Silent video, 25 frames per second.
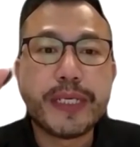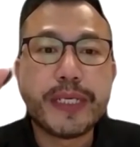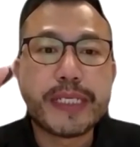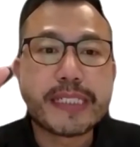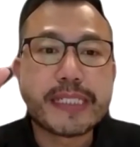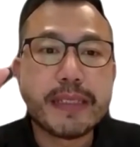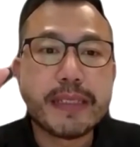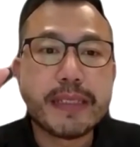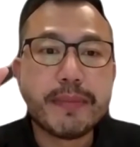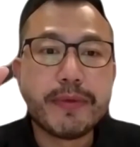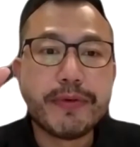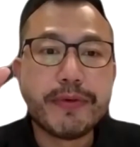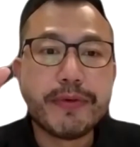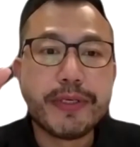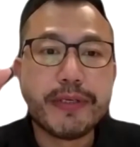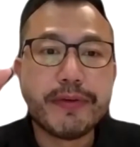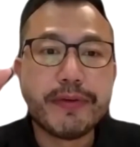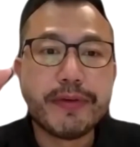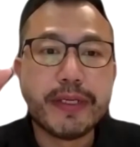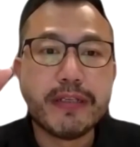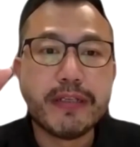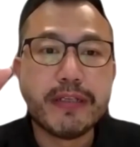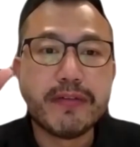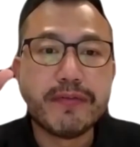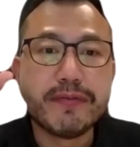summary,
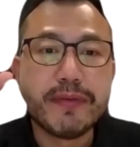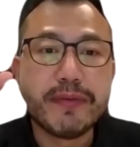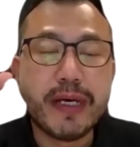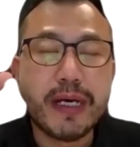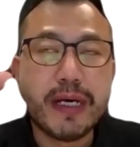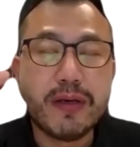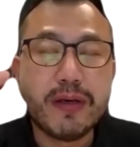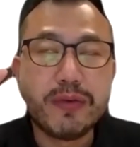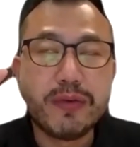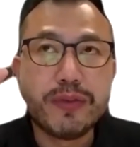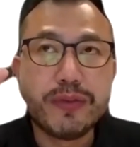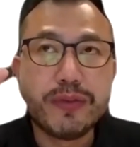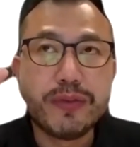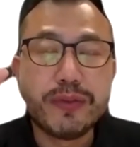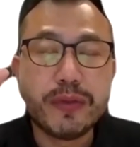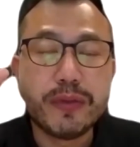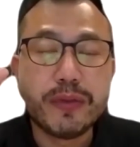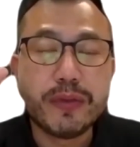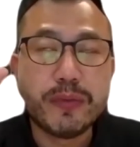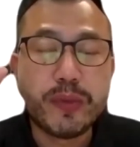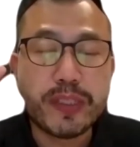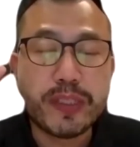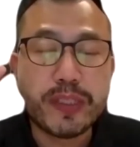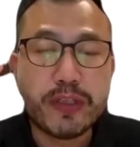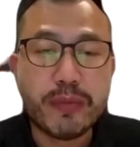right, of
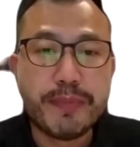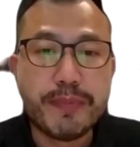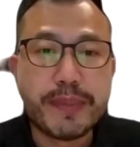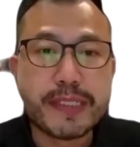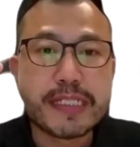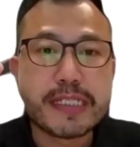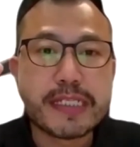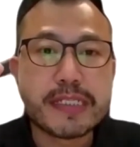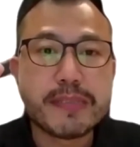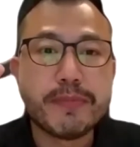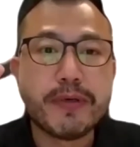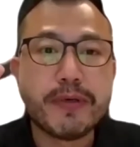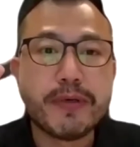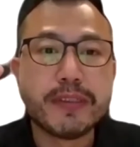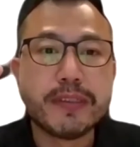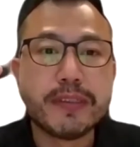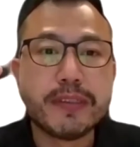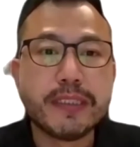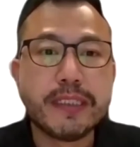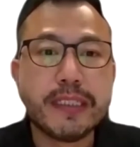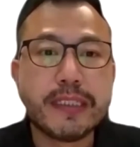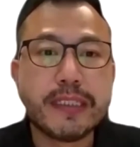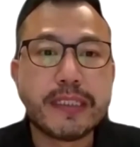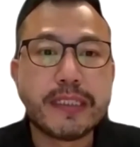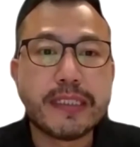what your business model
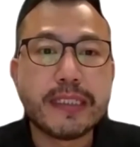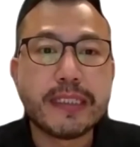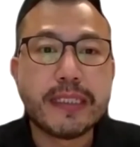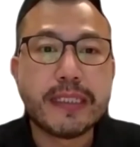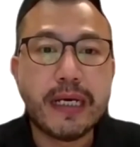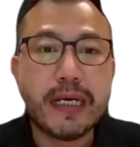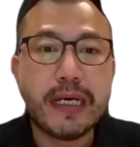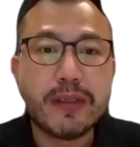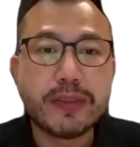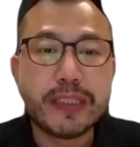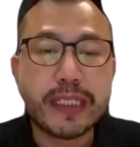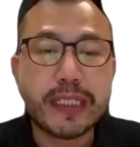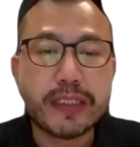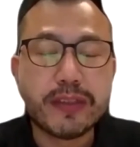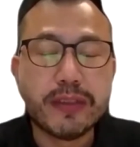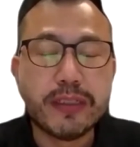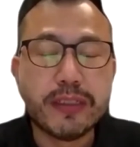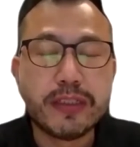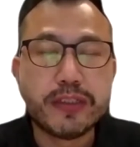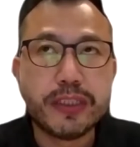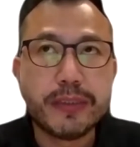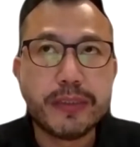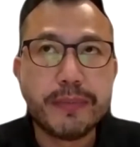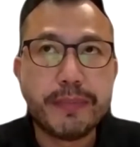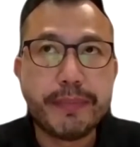is and how
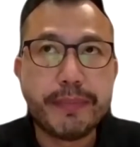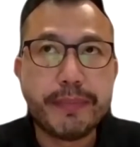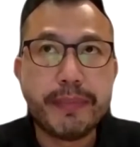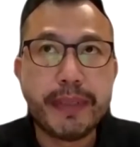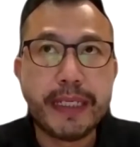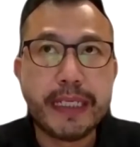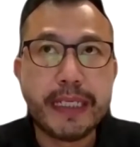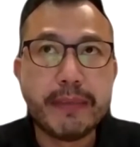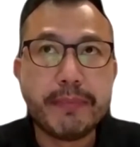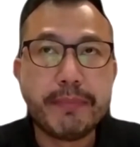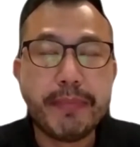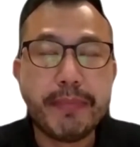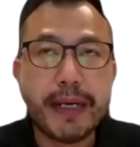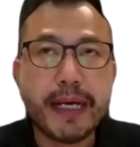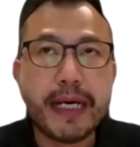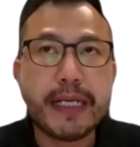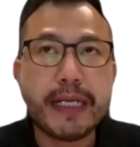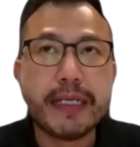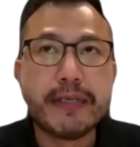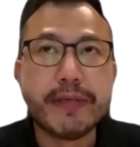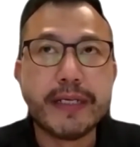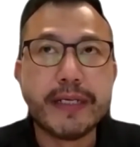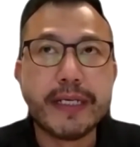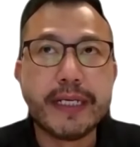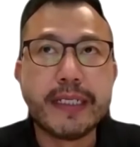technology play a
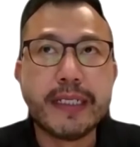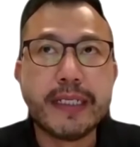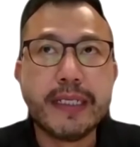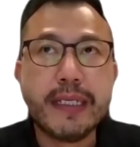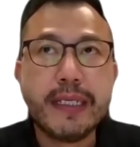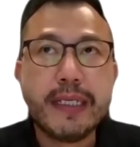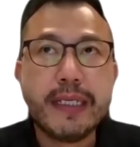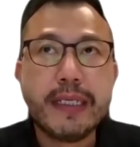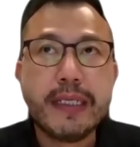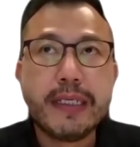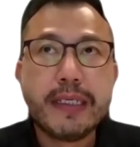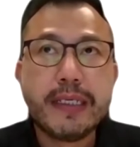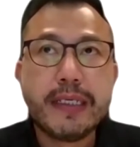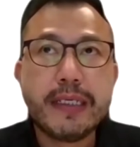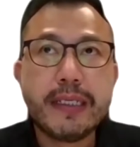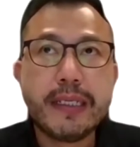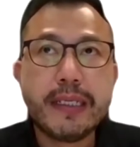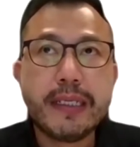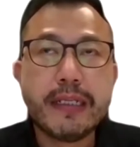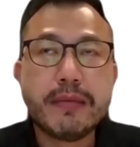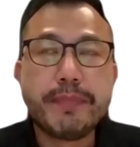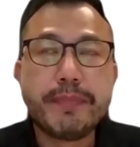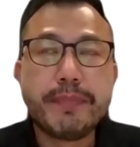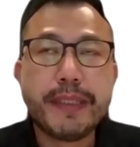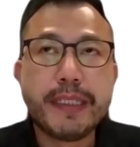part, right, in
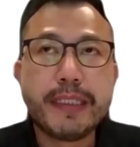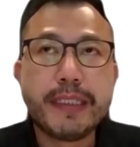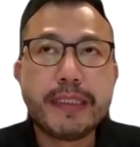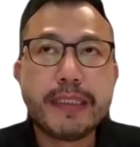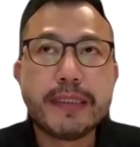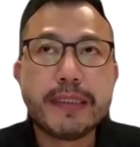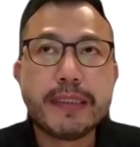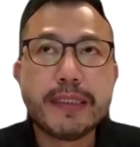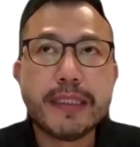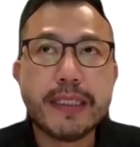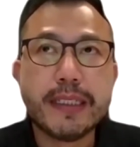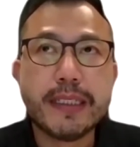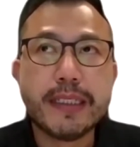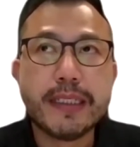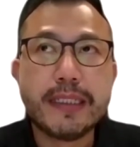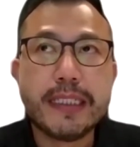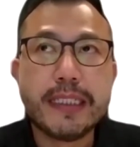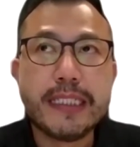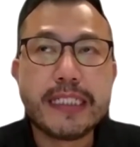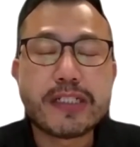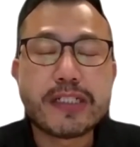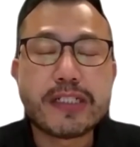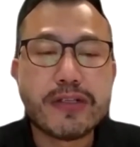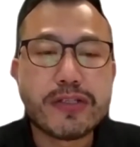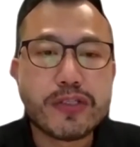helping
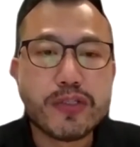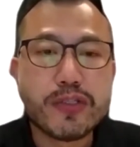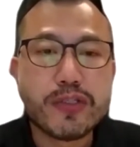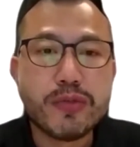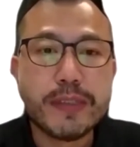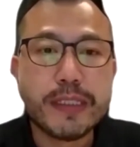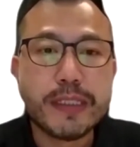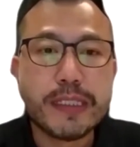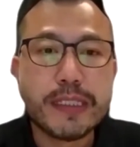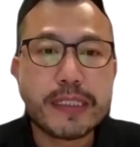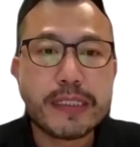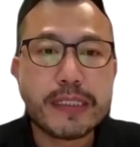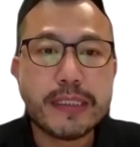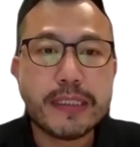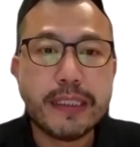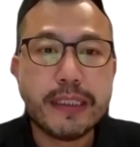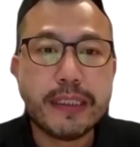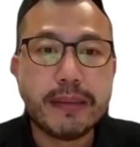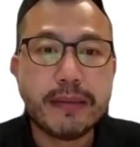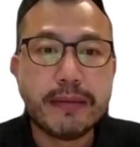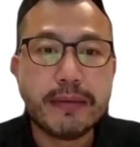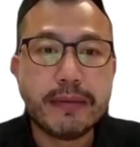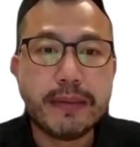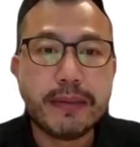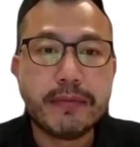these consumers
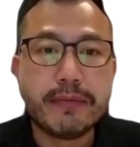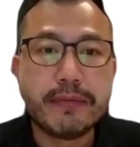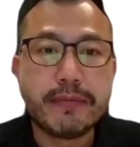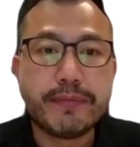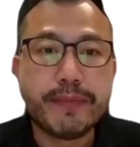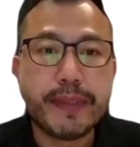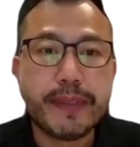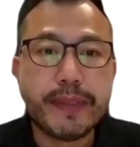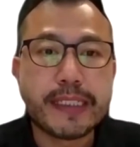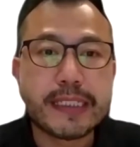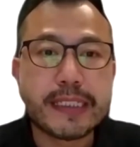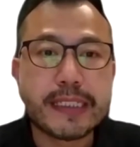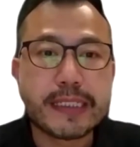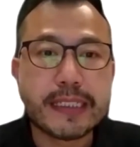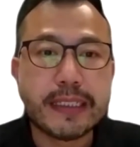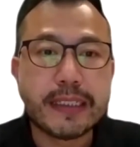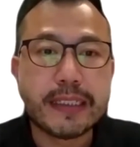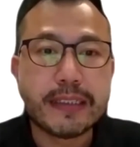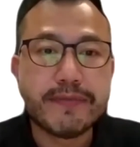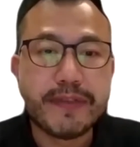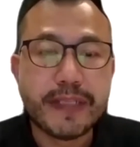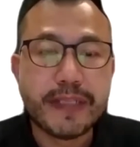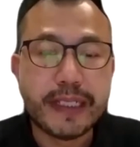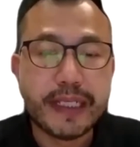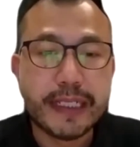in places
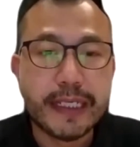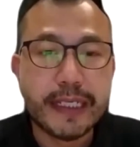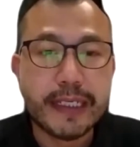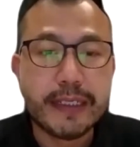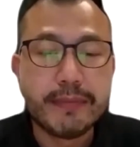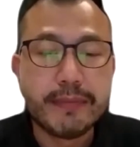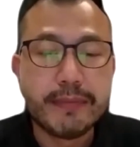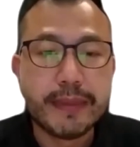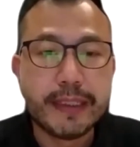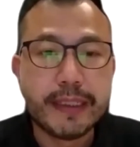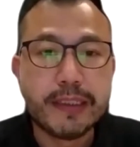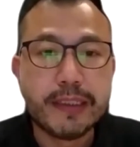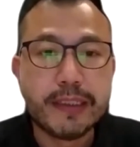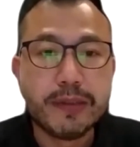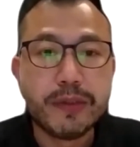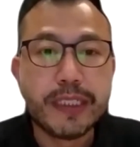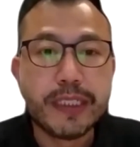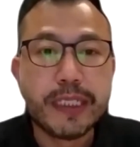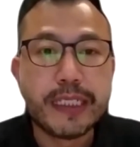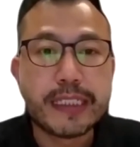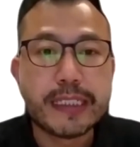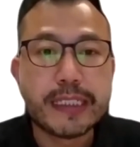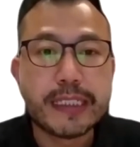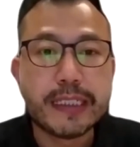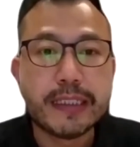like Vietnam and
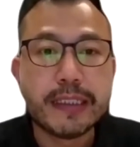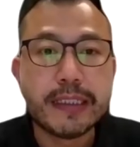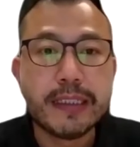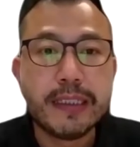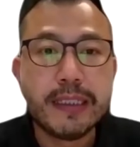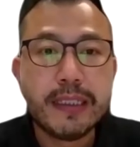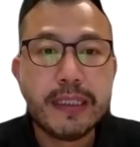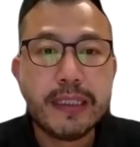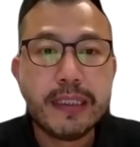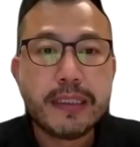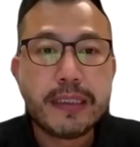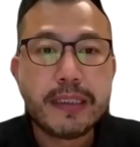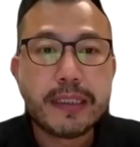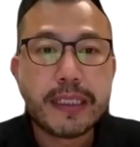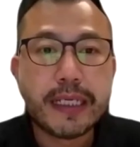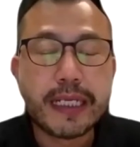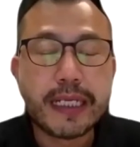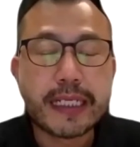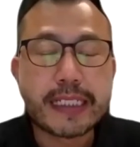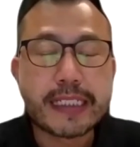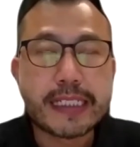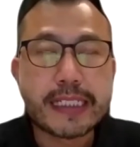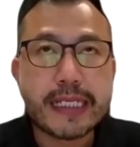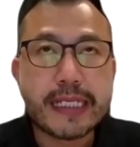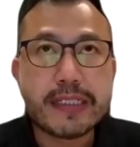Indonesia get
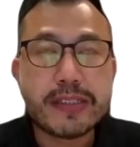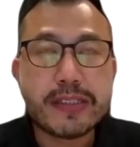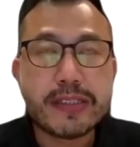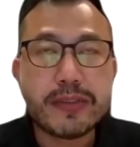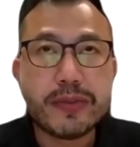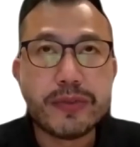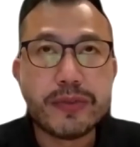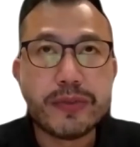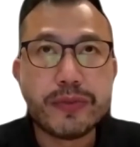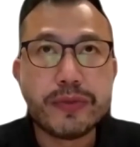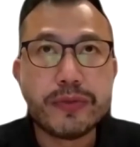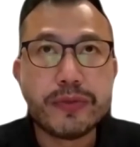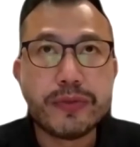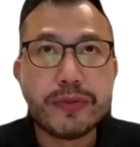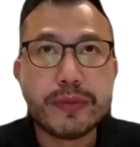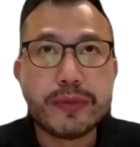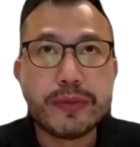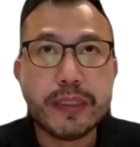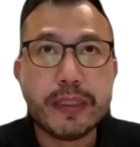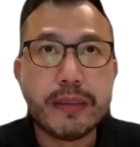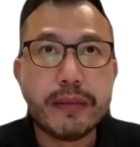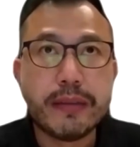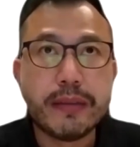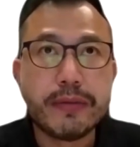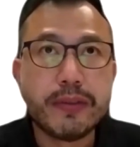access to
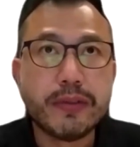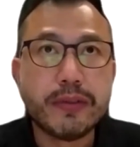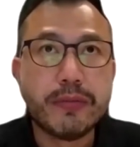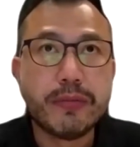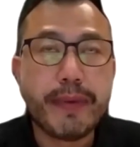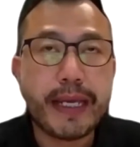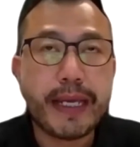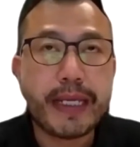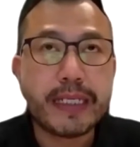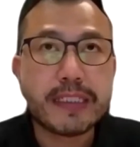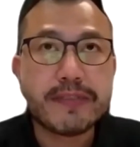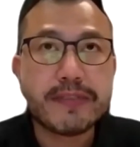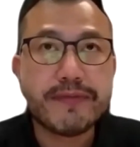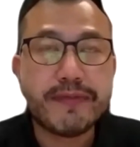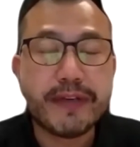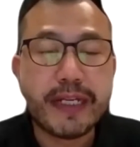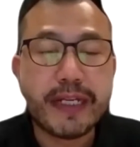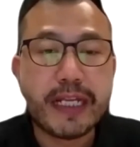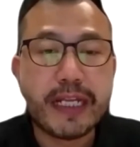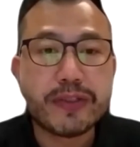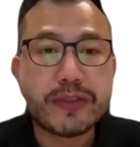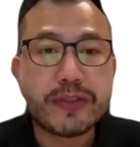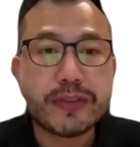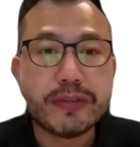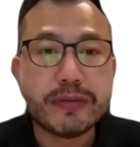banks,
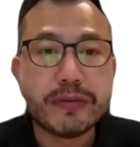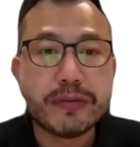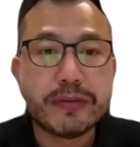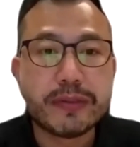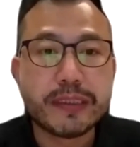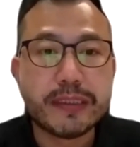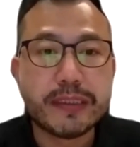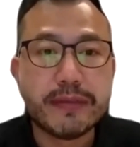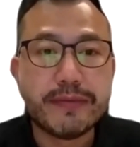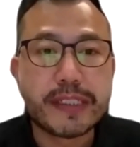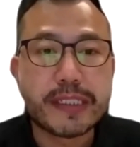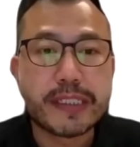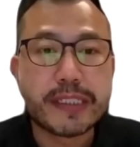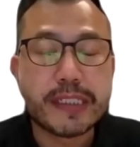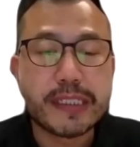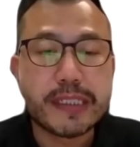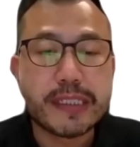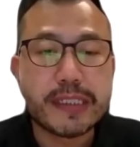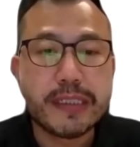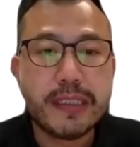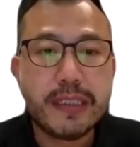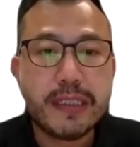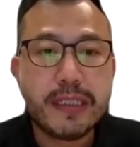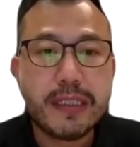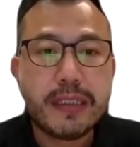financial
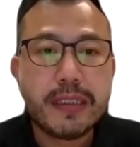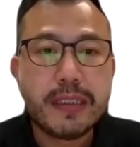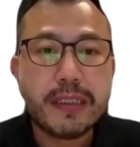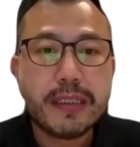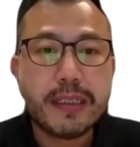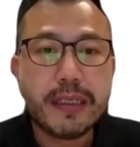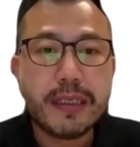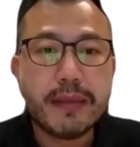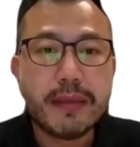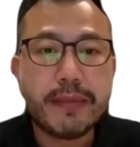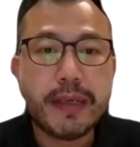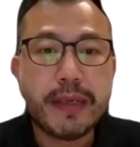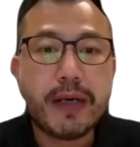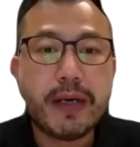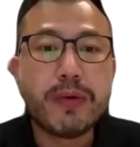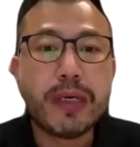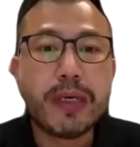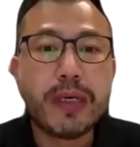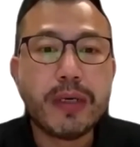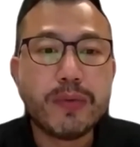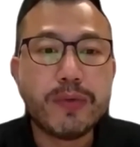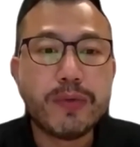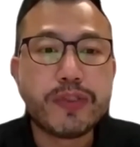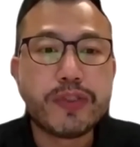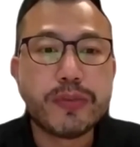services,
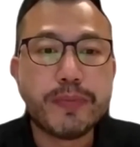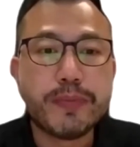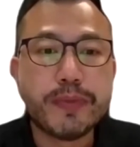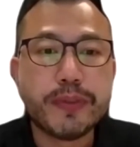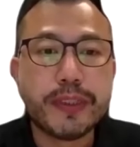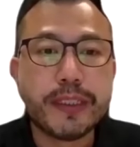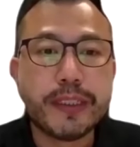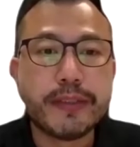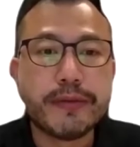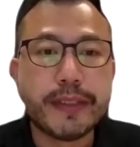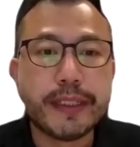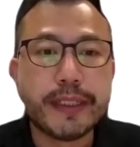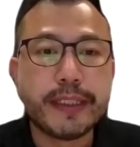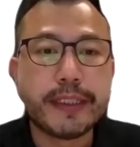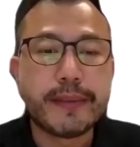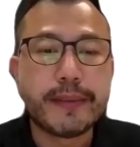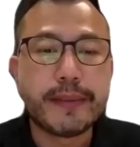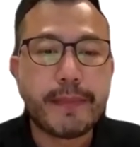how would you put it, right?